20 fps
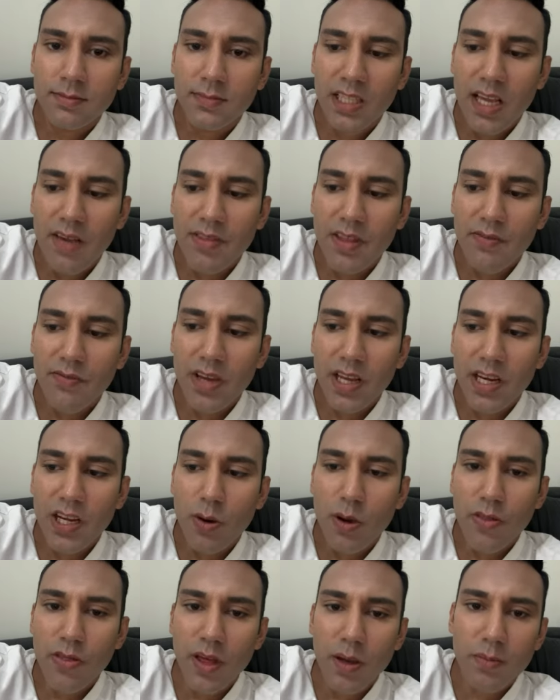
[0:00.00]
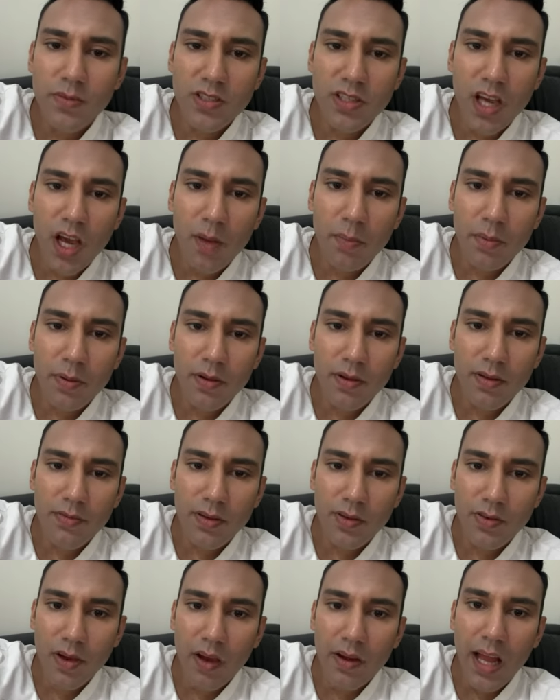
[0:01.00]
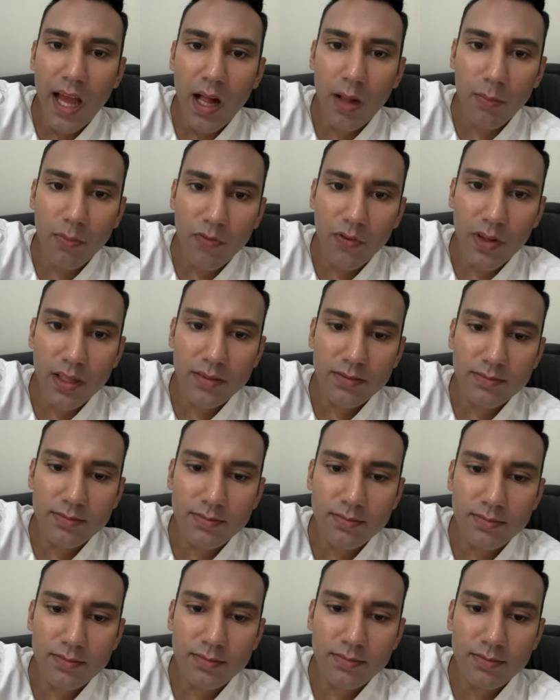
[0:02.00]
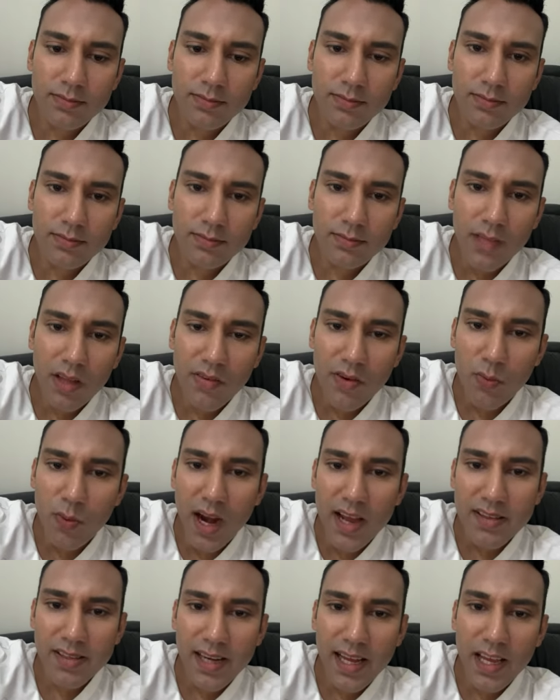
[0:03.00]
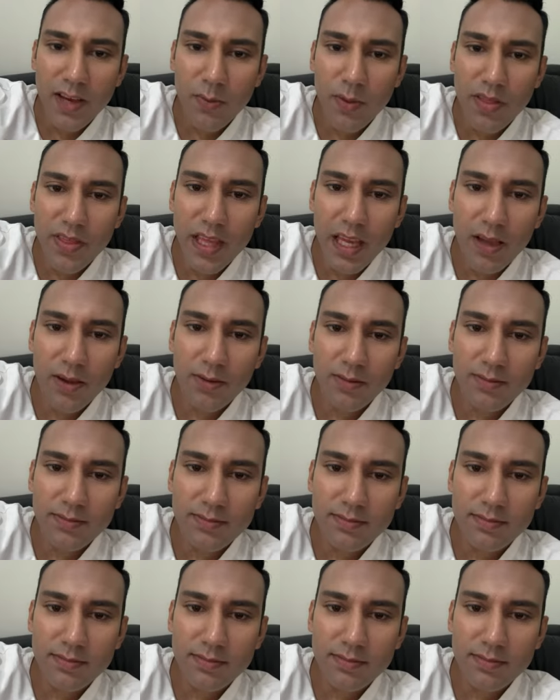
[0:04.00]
Give the video a thumbs up if you found it helpful, if it resonated with you.